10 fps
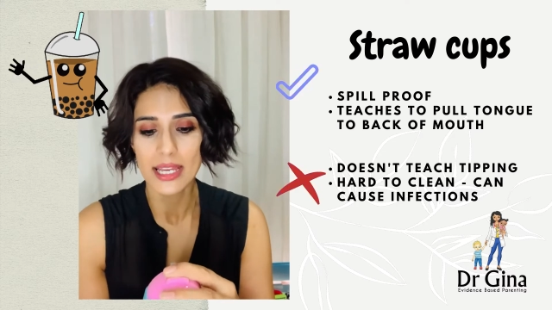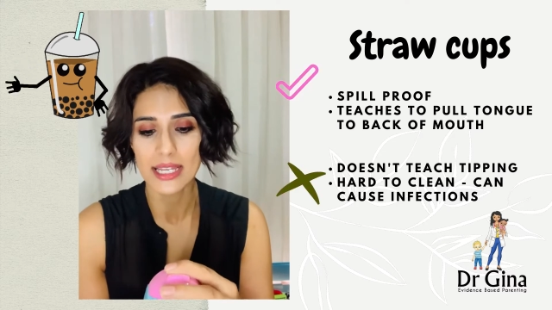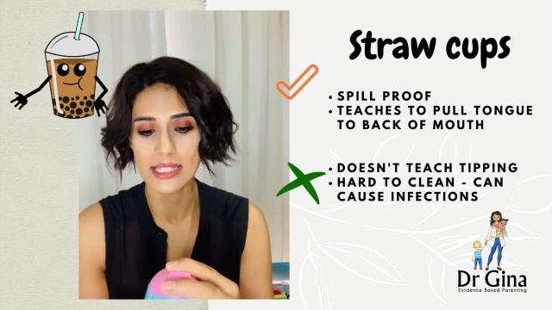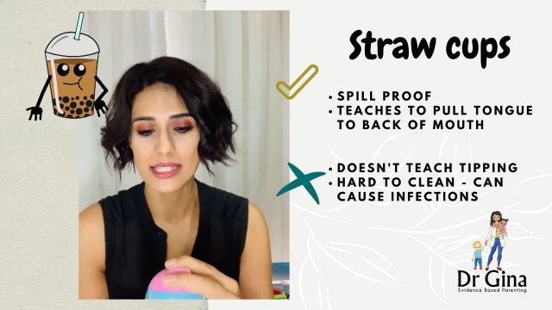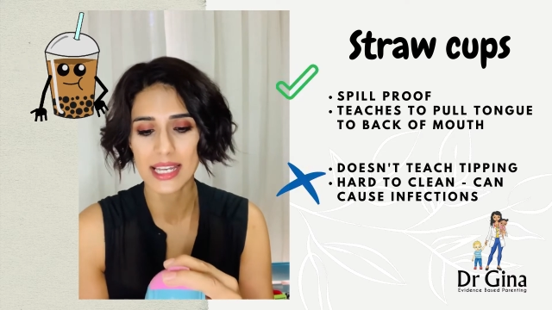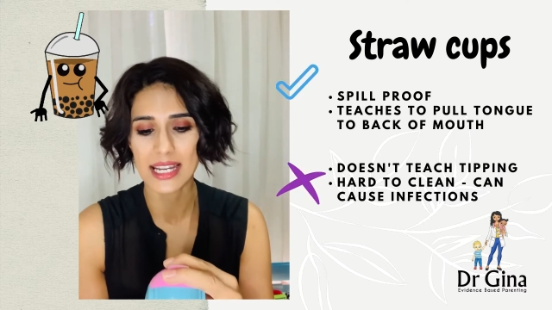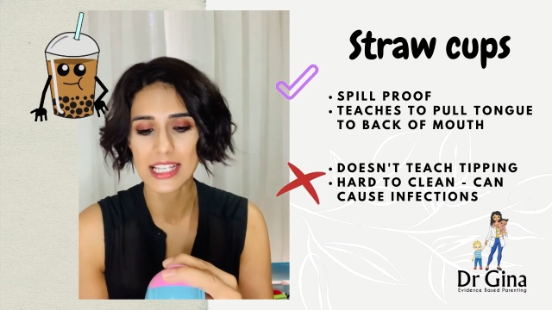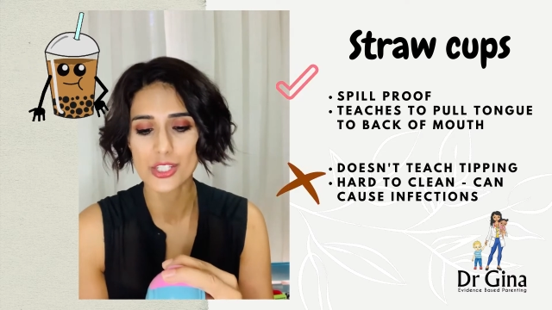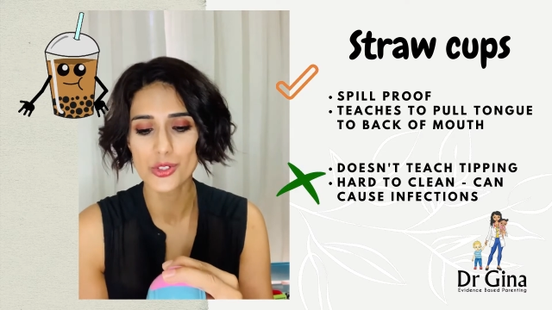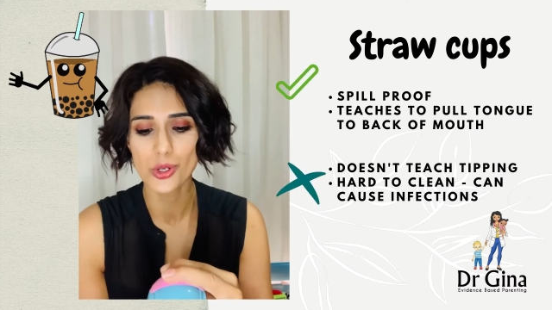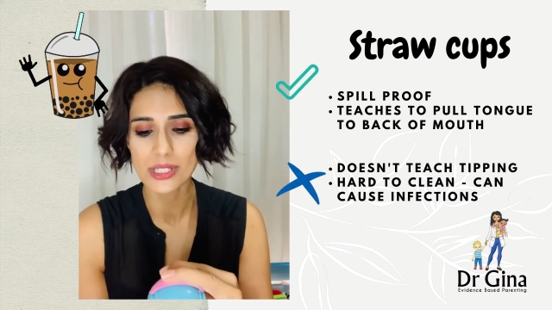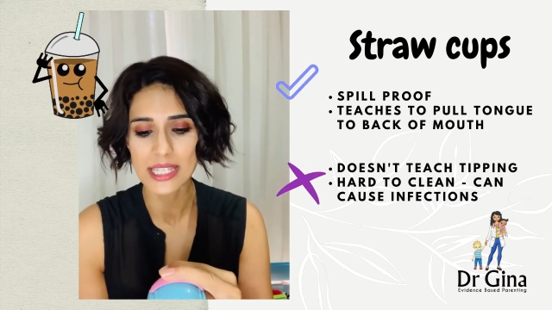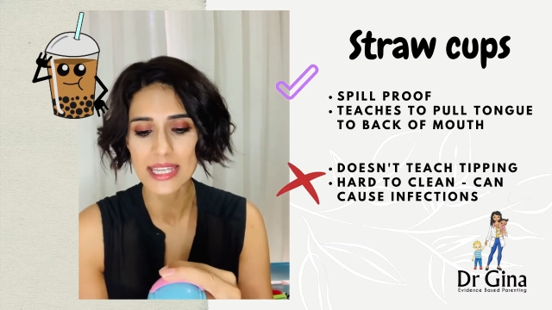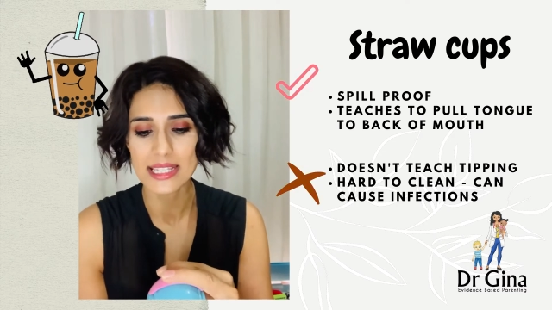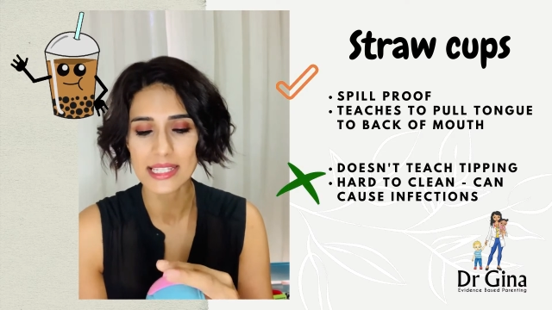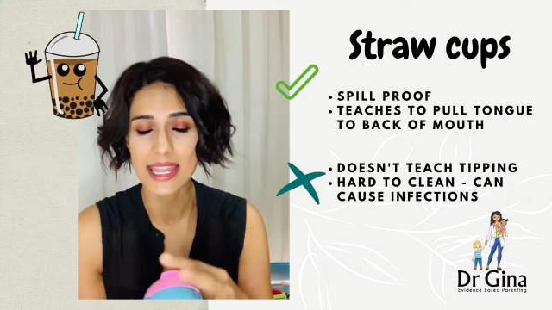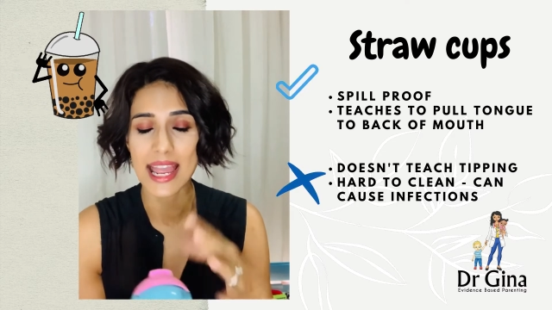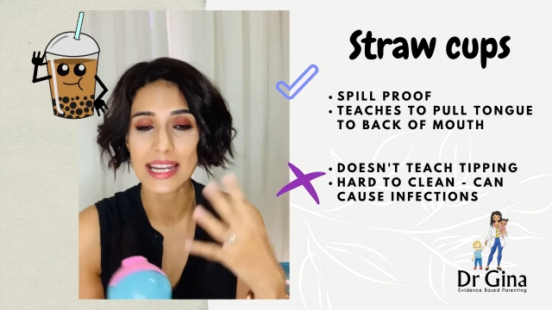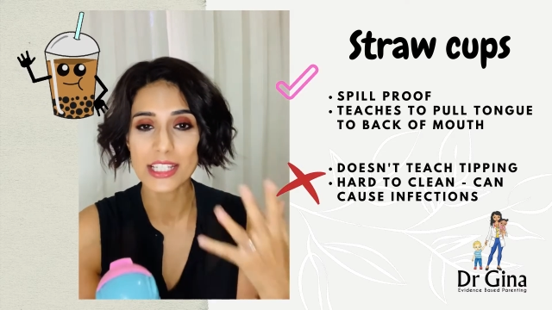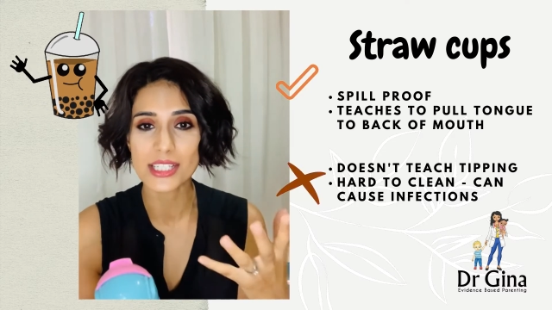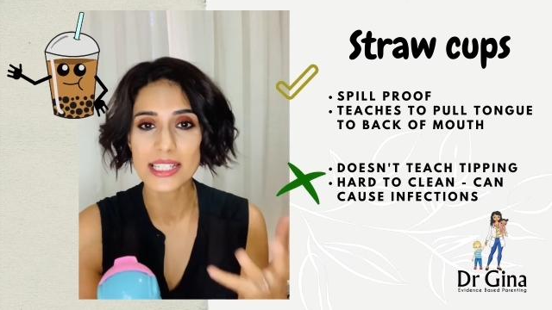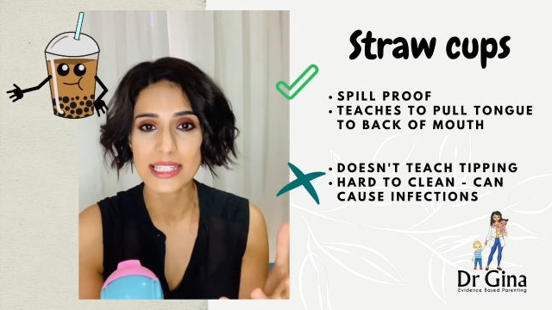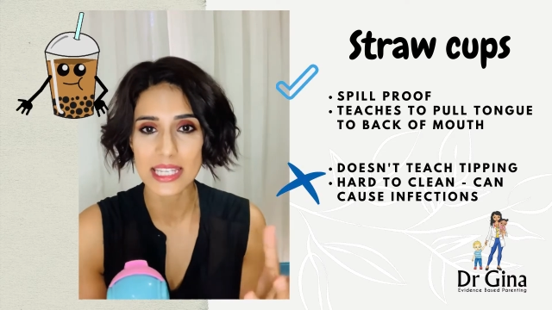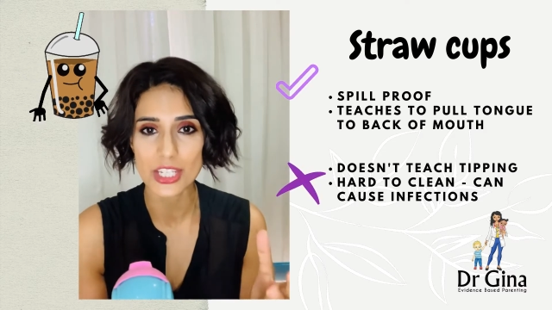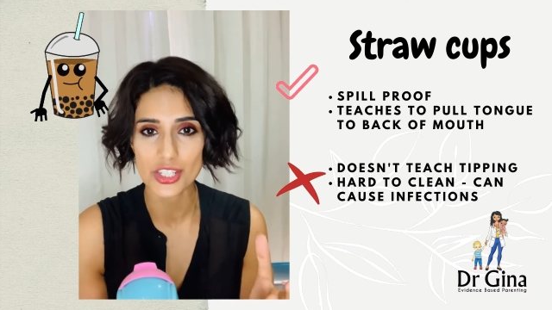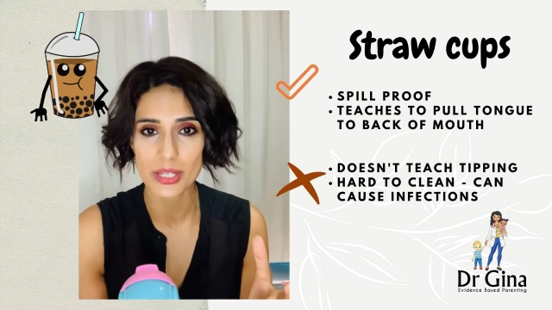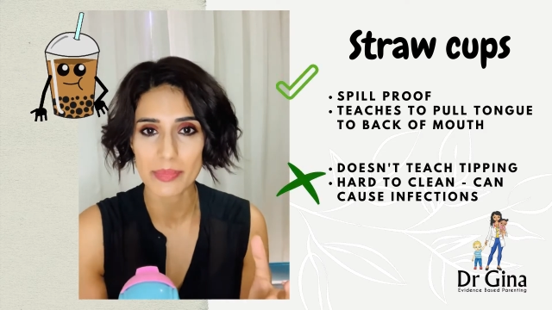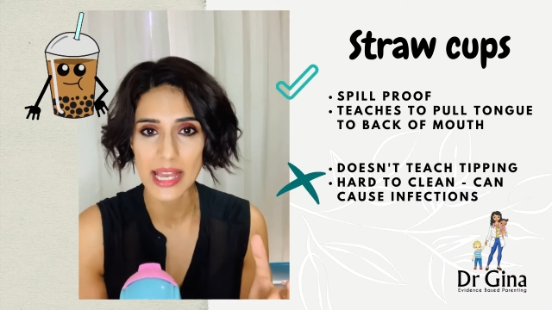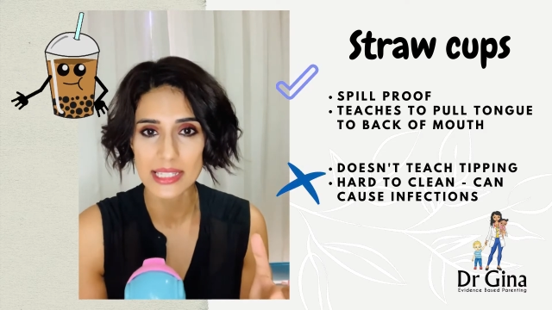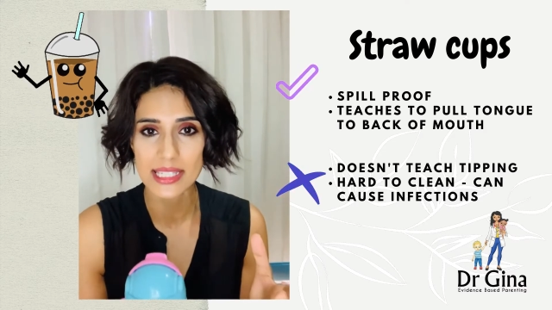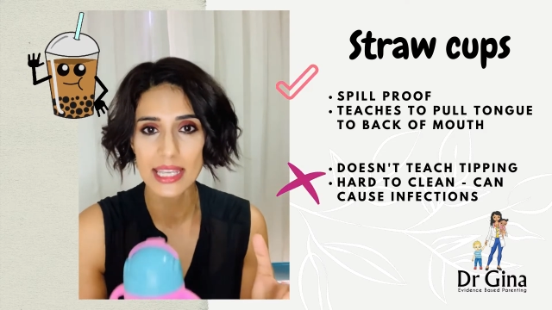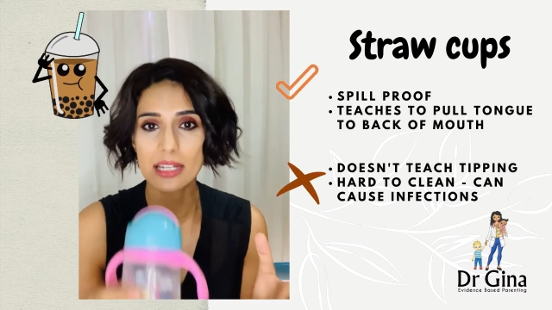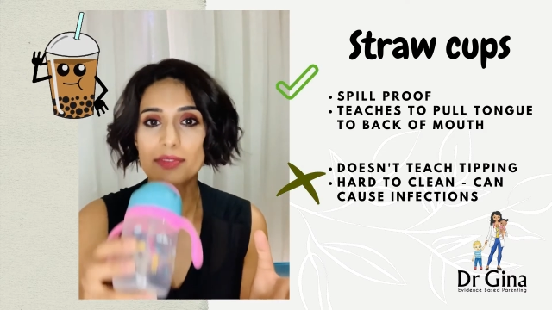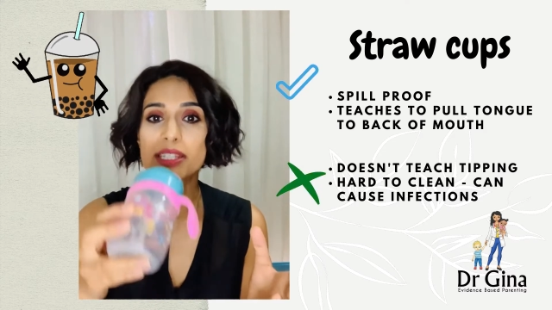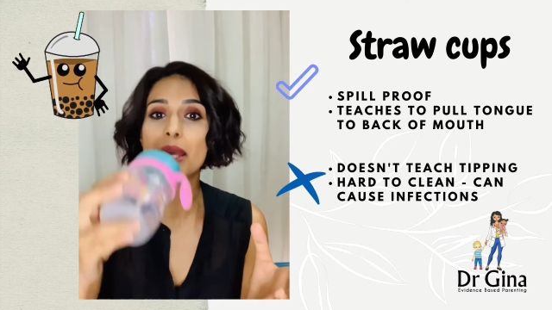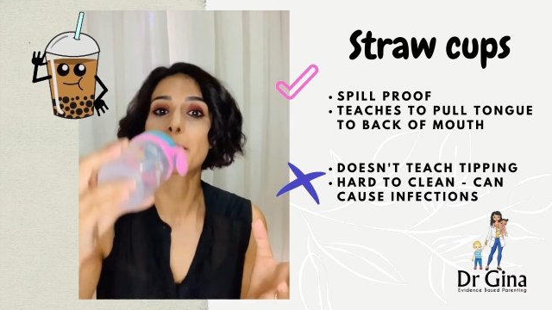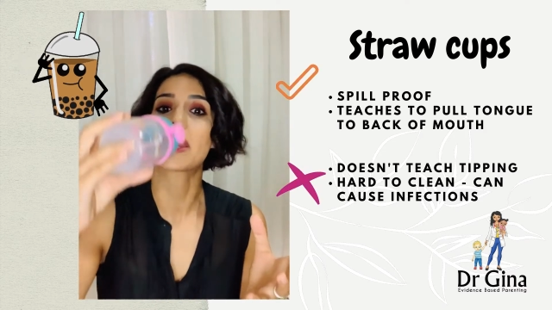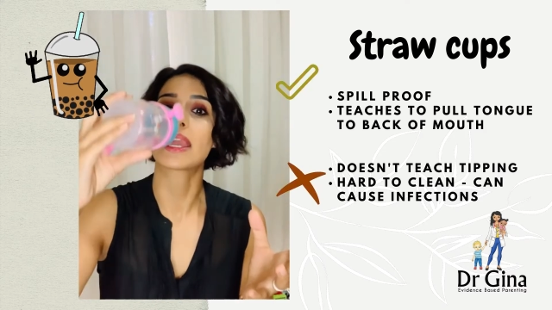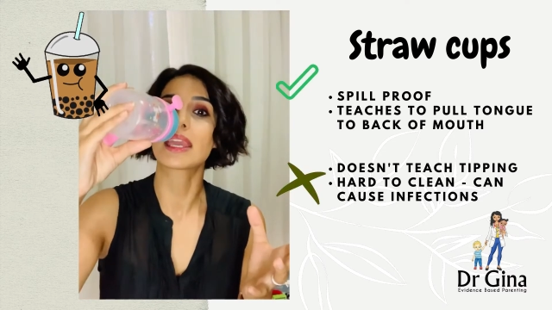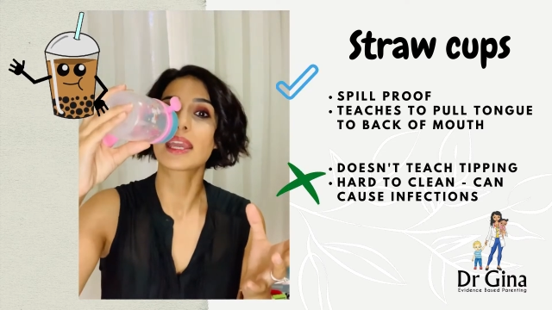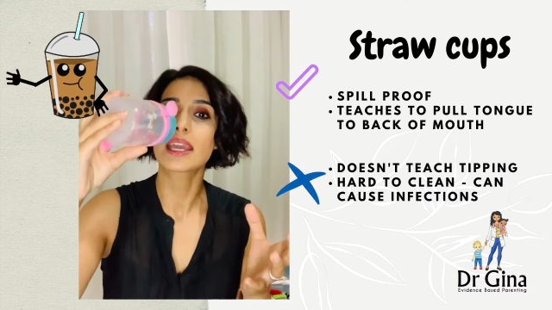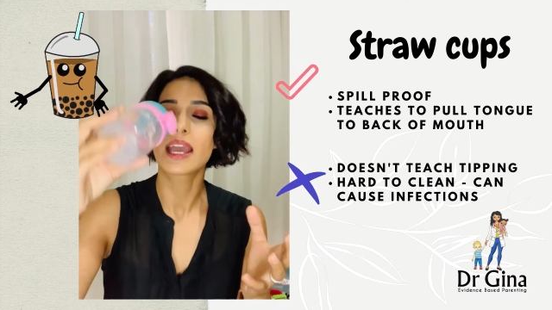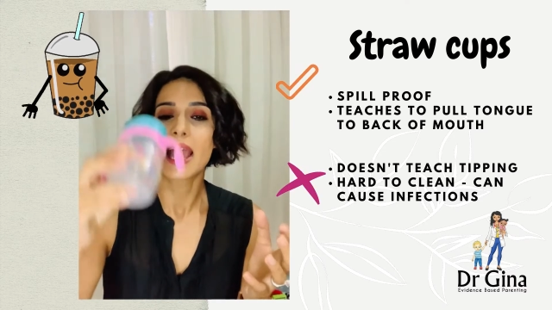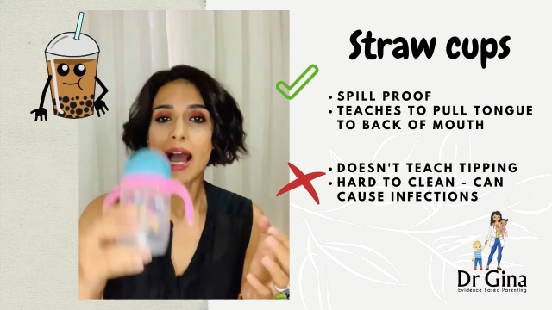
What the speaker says: is that it's not easy and it doesn't teach them that skill of tipping